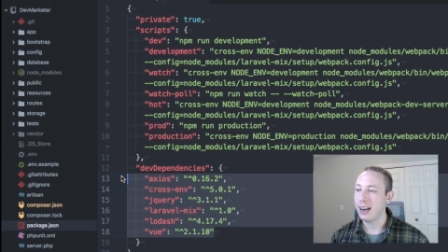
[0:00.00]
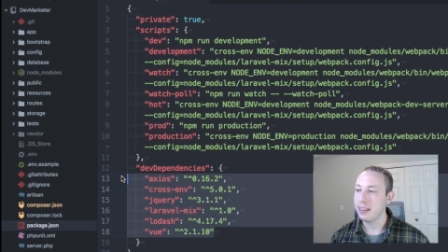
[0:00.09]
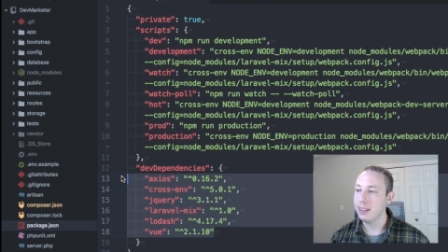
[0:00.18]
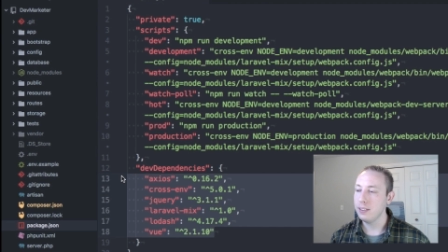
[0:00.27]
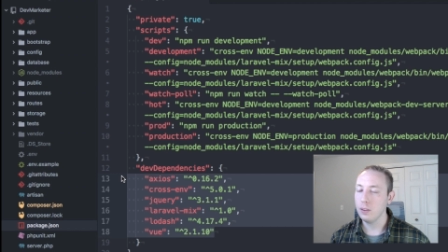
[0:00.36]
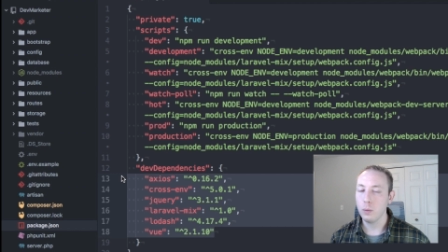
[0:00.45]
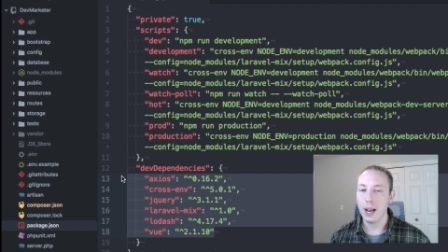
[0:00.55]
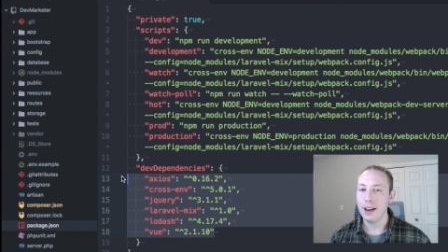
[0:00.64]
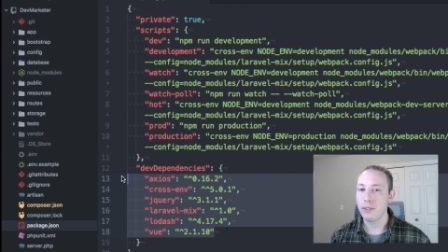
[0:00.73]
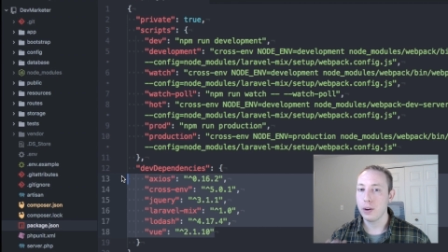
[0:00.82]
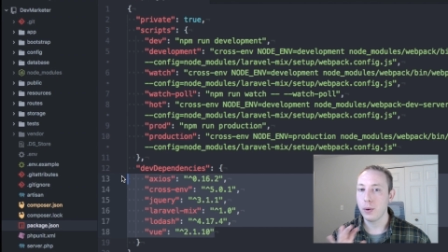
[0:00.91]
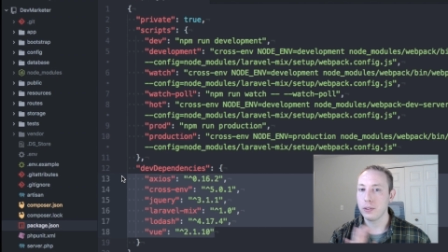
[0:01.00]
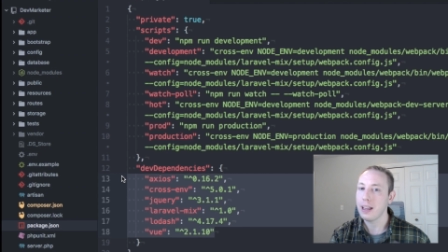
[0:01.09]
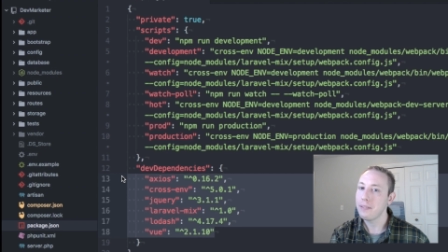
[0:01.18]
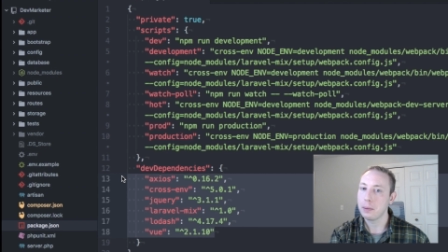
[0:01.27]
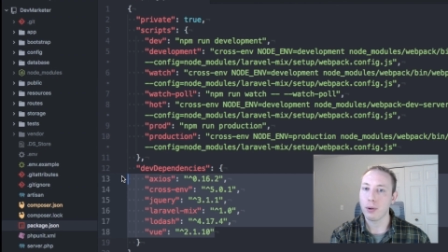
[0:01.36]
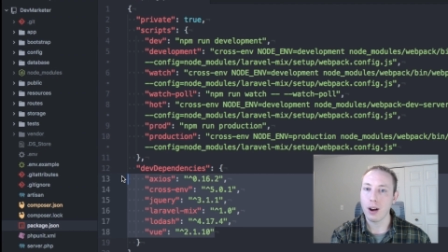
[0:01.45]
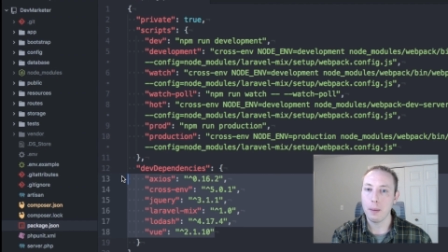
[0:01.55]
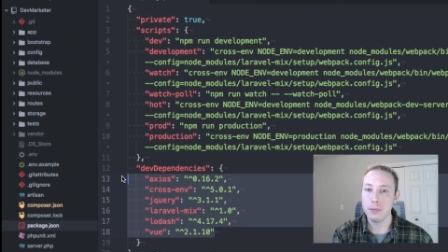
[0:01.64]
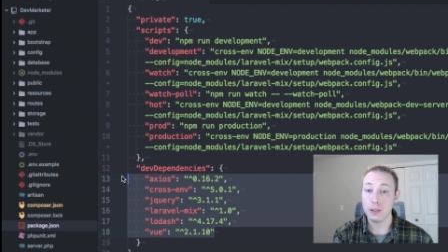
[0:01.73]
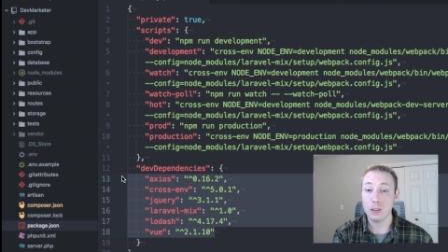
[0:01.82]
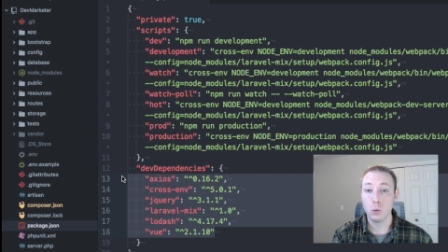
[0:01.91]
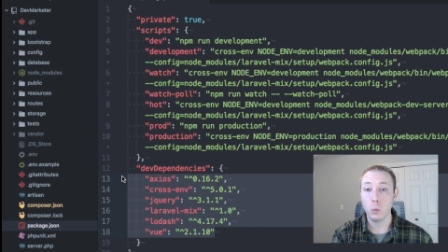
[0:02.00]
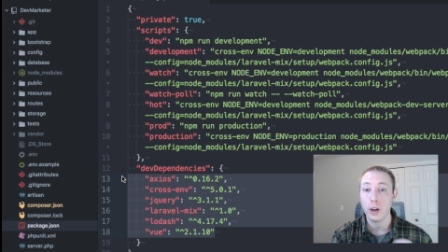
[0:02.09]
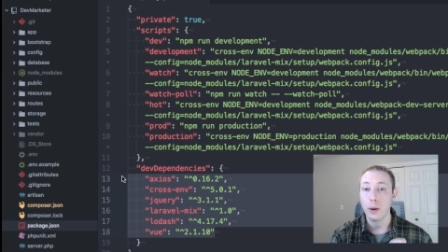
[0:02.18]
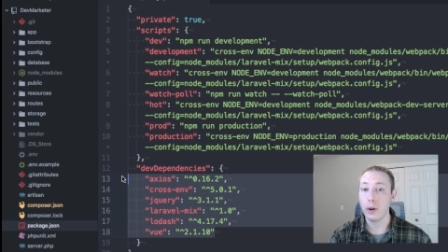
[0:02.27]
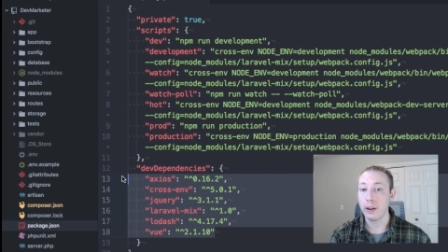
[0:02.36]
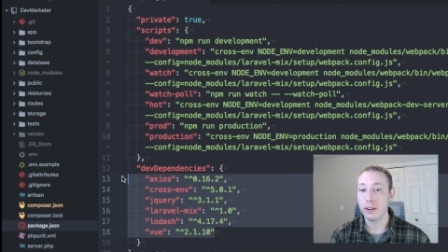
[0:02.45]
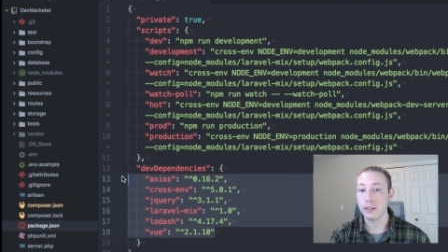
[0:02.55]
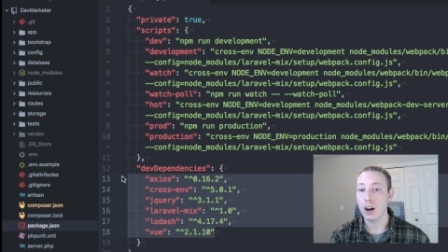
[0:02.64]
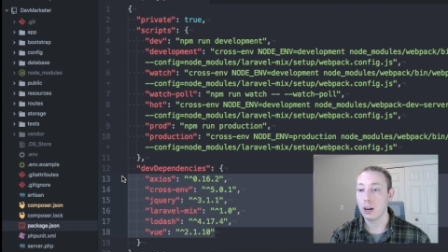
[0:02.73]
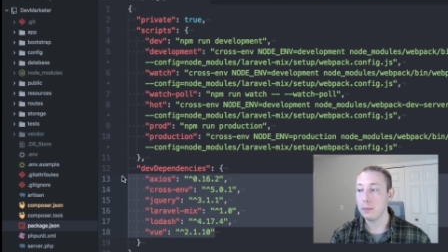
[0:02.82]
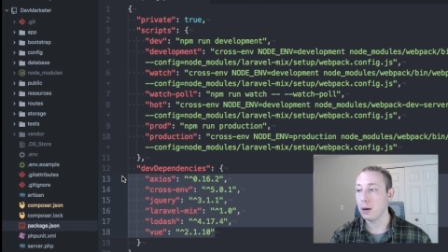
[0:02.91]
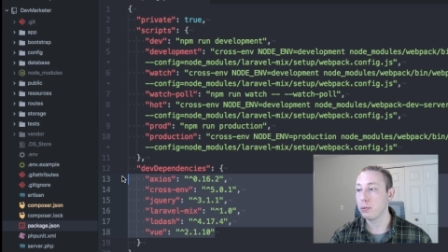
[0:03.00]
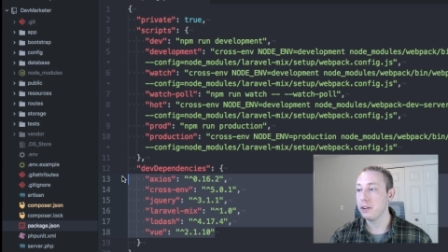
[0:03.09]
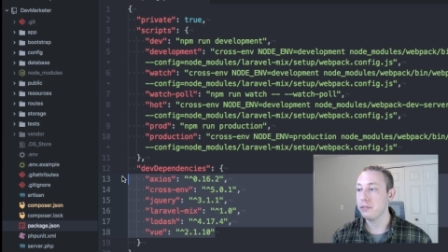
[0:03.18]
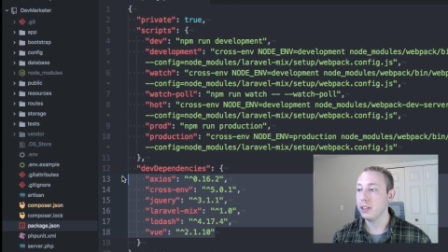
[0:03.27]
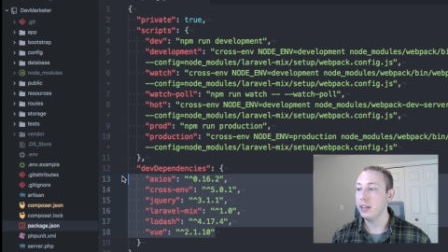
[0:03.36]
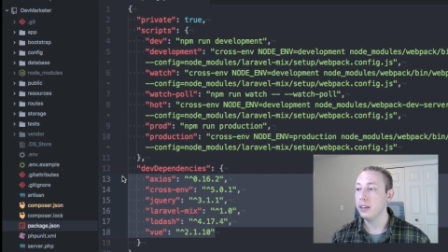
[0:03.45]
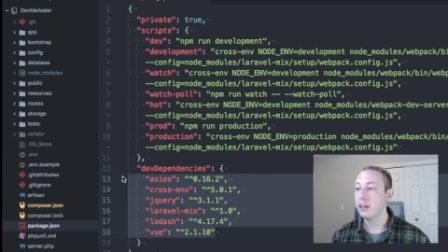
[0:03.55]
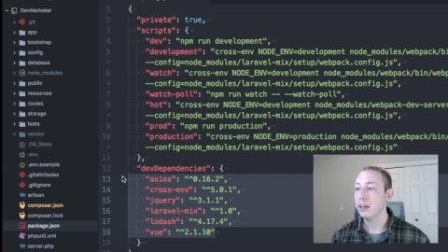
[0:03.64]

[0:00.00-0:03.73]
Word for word: And I, this is why everyone was having problems. This is what I wanted to talk about briefly